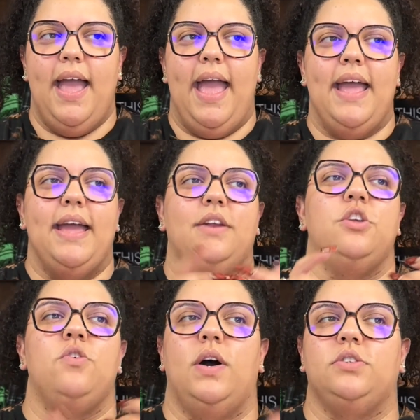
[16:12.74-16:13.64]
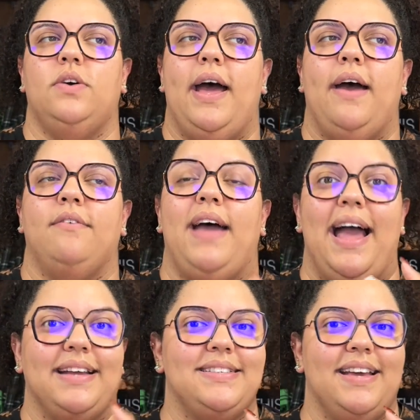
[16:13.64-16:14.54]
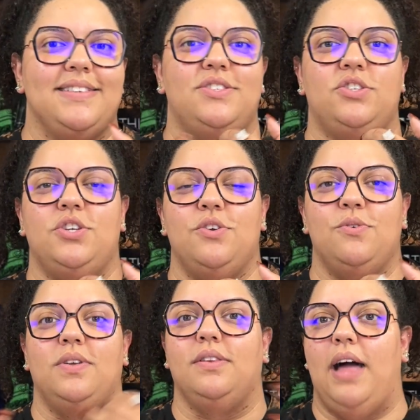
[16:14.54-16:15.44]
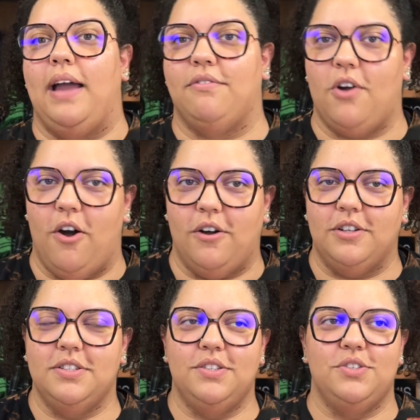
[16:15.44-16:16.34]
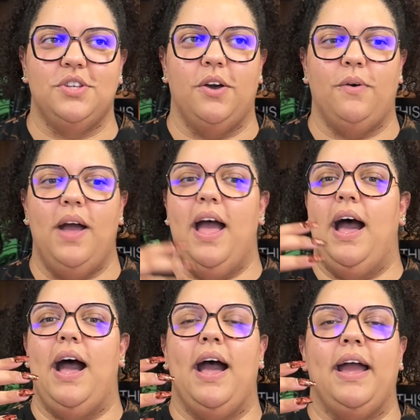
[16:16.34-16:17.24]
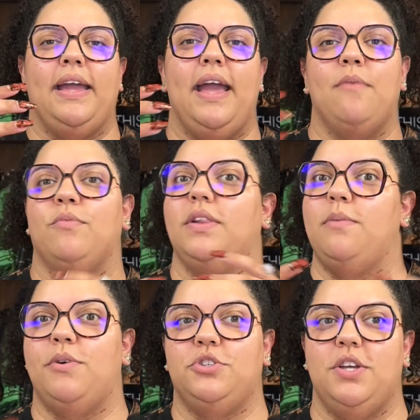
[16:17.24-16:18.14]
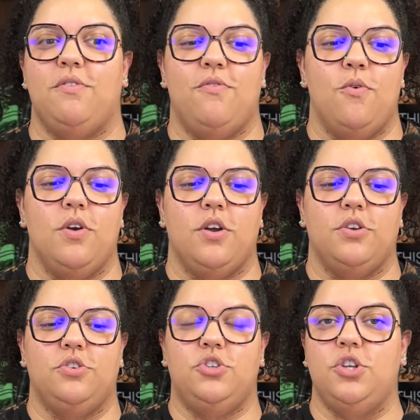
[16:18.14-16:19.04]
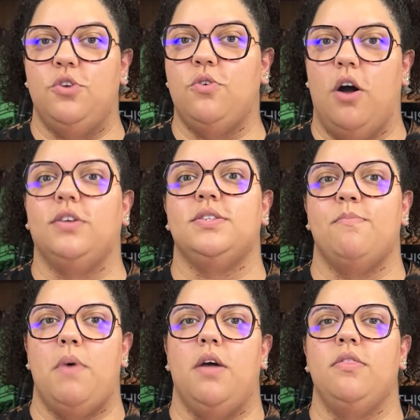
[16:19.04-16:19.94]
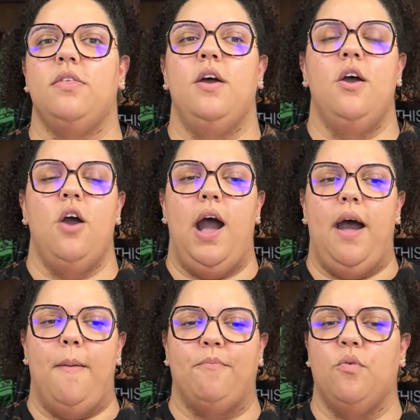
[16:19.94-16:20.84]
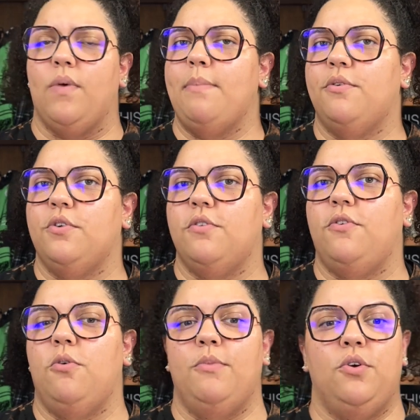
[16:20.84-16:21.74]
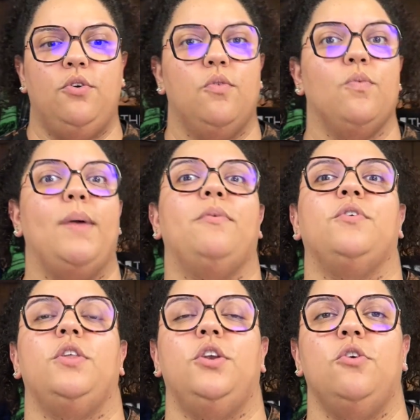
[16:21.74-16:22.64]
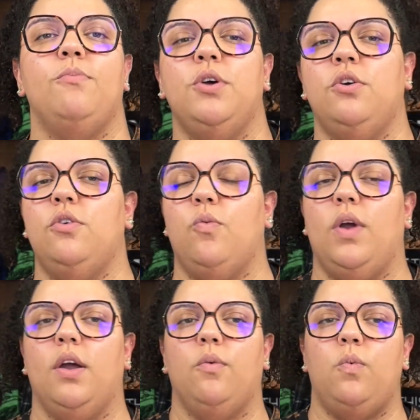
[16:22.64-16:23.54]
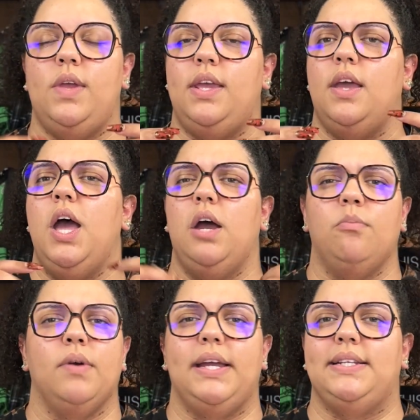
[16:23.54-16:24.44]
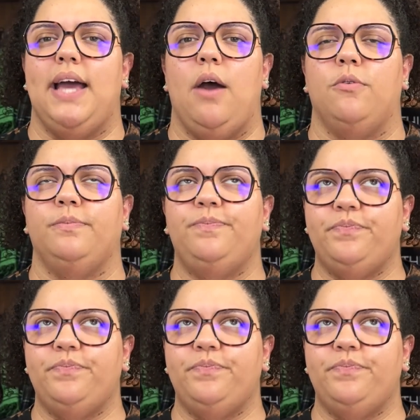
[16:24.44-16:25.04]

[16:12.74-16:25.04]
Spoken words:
And you also have access to live calls. So I am really pushing for 2 calls a month, right before the full moon, right before the new moon, where we break down,